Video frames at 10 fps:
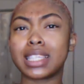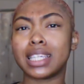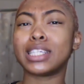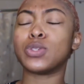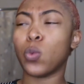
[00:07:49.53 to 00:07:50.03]

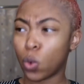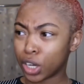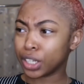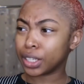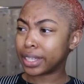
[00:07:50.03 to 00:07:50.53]
this
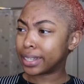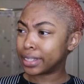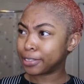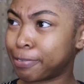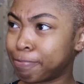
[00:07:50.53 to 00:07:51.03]
work?
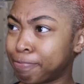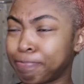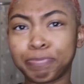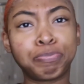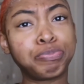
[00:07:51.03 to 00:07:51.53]

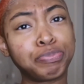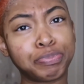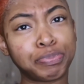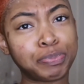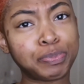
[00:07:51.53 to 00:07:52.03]

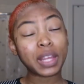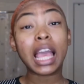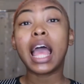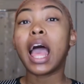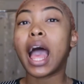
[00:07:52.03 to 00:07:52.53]

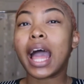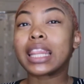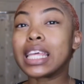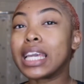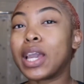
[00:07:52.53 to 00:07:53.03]
I
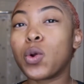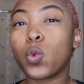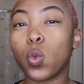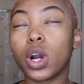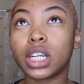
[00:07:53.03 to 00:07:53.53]
think it
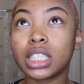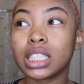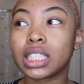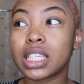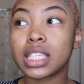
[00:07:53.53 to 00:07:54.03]

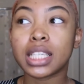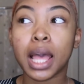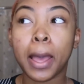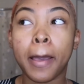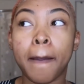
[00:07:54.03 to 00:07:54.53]
works,
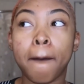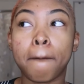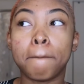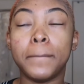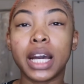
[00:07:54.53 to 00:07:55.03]

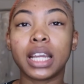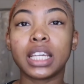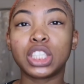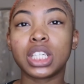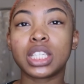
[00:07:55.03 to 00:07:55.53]
but
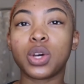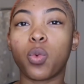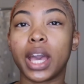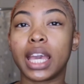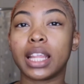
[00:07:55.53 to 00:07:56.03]
it's just the
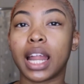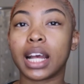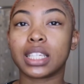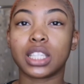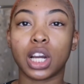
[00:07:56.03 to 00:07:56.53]
way that
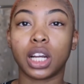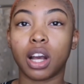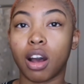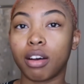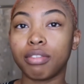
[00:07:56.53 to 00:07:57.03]
I started
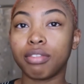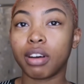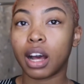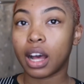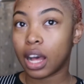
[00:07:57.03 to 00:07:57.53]
off.
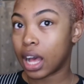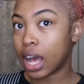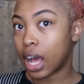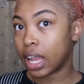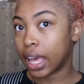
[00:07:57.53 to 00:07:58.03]

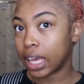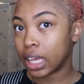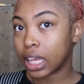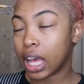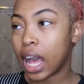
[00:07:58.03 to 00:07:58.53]
Like
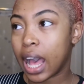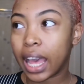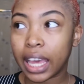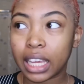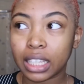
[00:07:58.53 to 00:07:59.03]

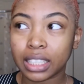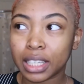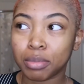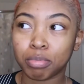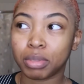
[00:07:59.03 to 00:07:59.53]
I
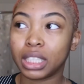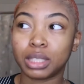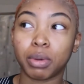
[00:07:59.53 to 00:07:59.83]
didn't bleach my